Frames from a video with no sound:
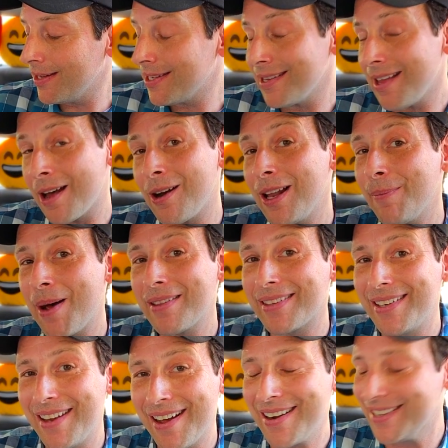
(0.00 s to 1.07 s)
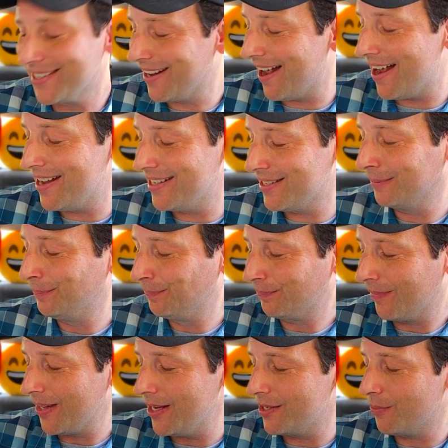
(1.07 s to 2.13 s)
It's not all about the nugs, guys.
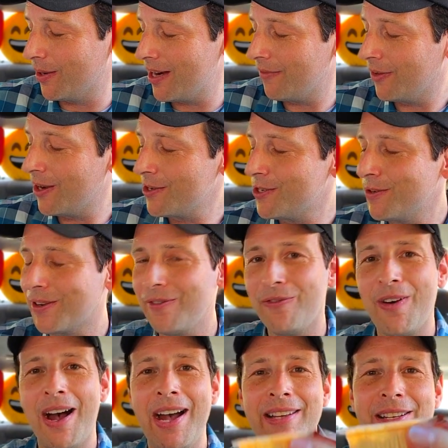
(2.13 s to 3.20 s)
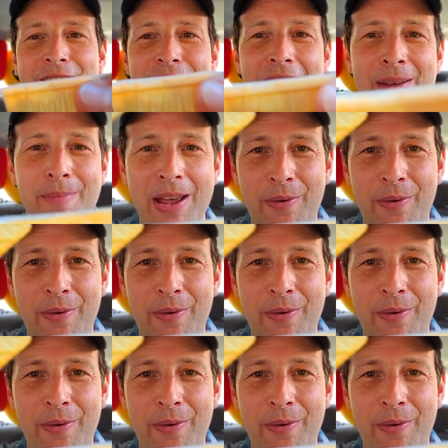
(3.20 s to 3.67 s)
It's whatever else you can find to try and